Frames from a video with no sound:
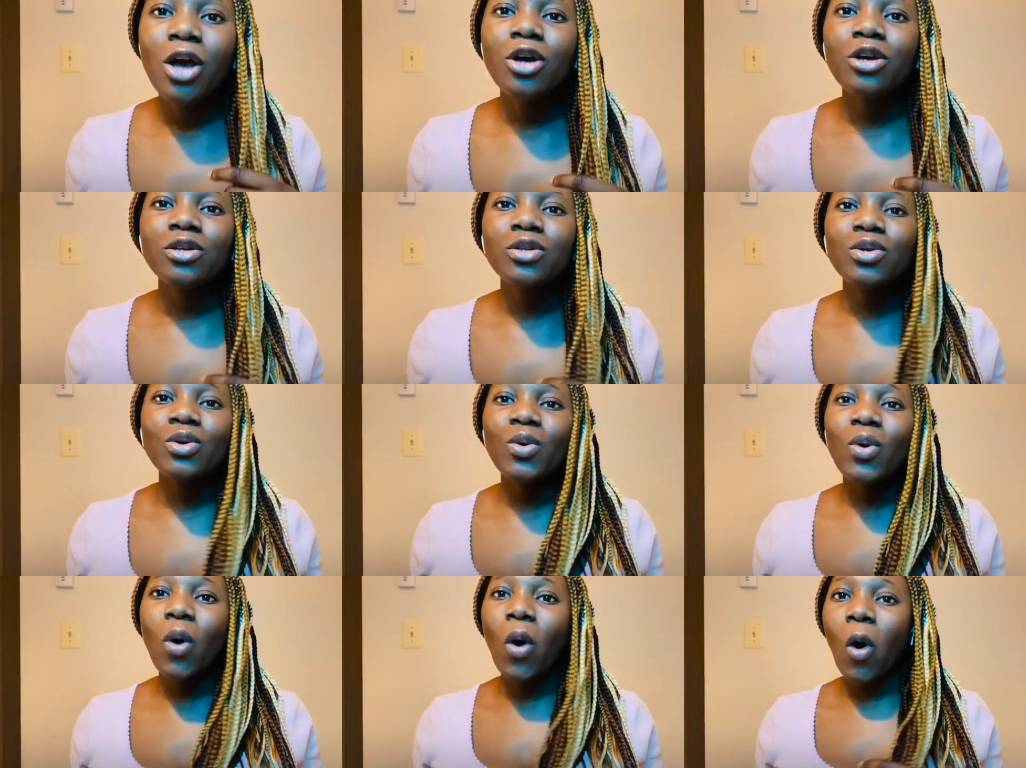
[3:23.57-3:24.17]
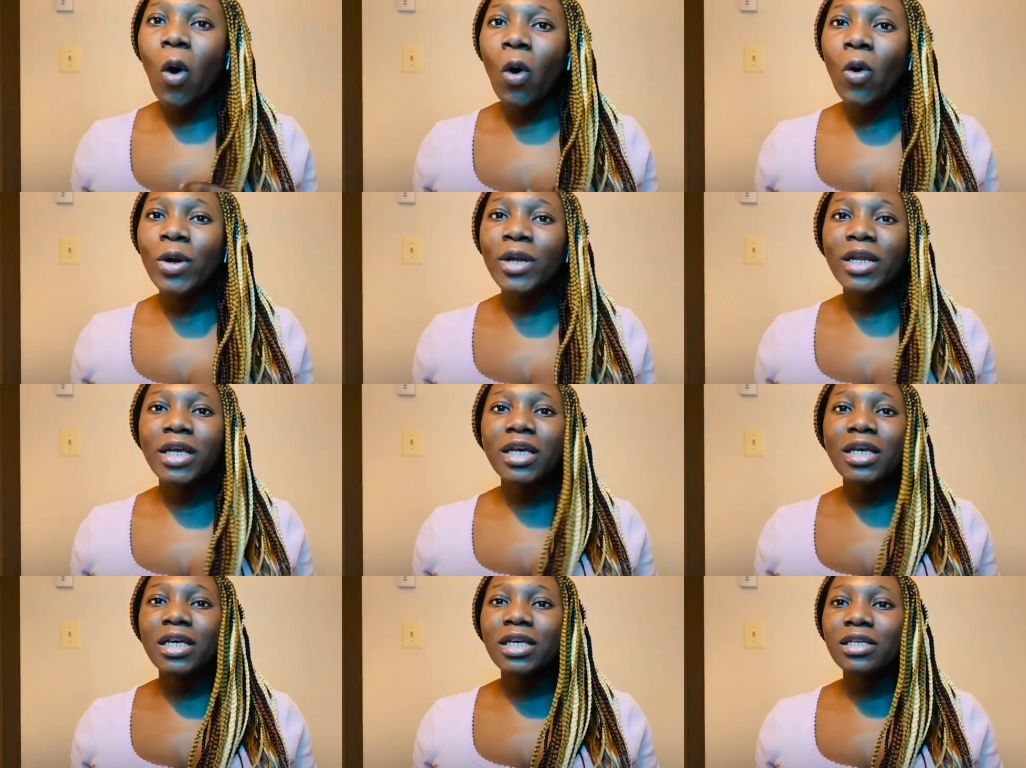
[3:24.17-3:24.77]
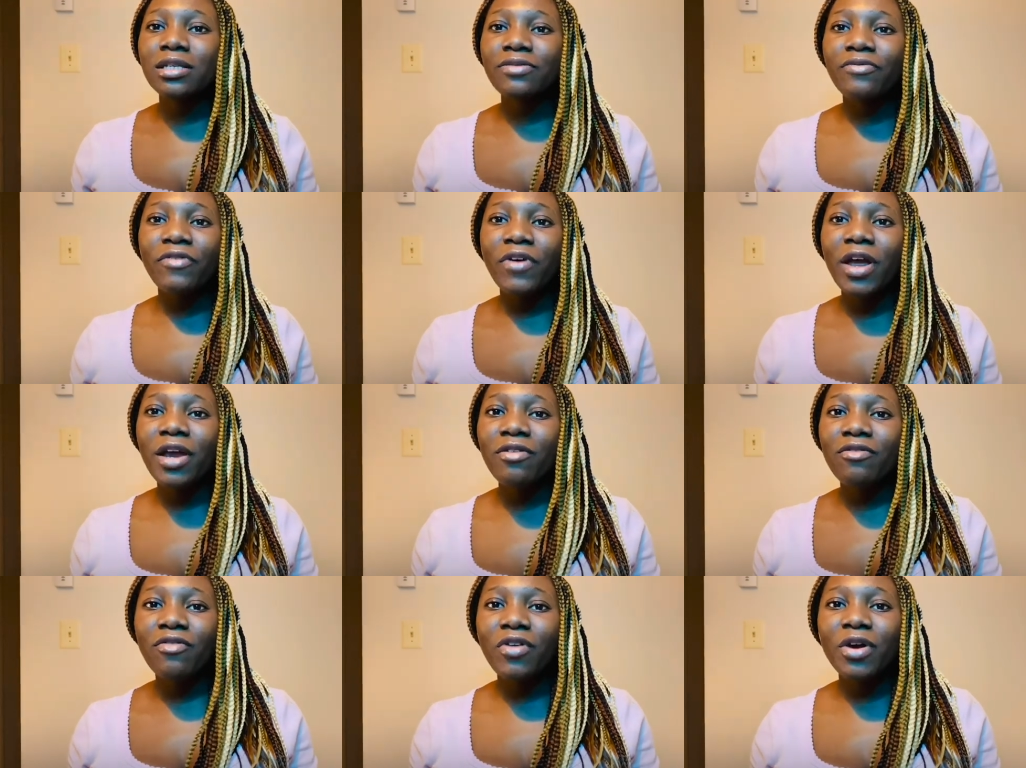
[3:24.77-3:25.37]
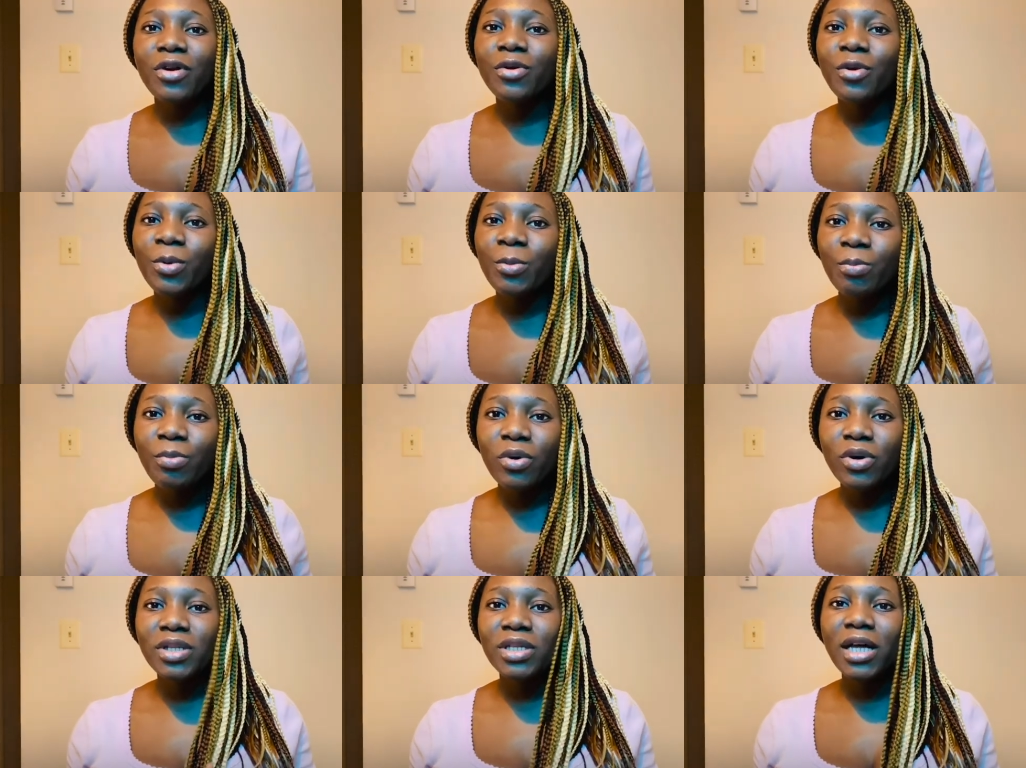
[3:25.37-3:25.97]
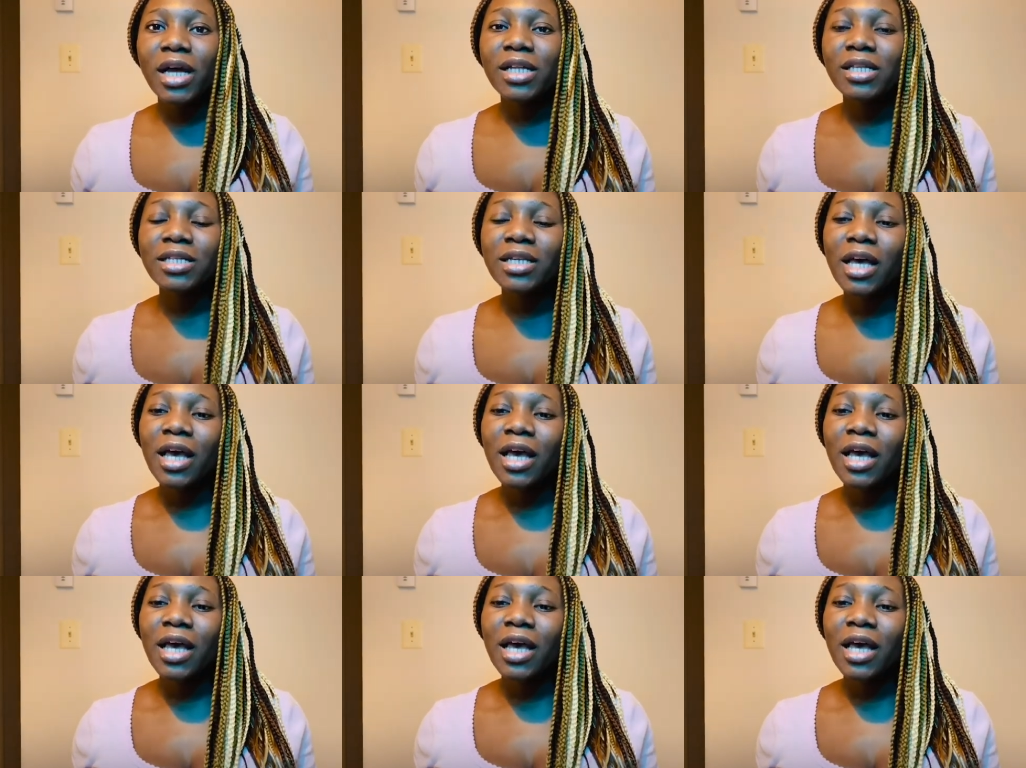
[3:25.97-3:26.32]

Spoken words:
So honey is very, very important.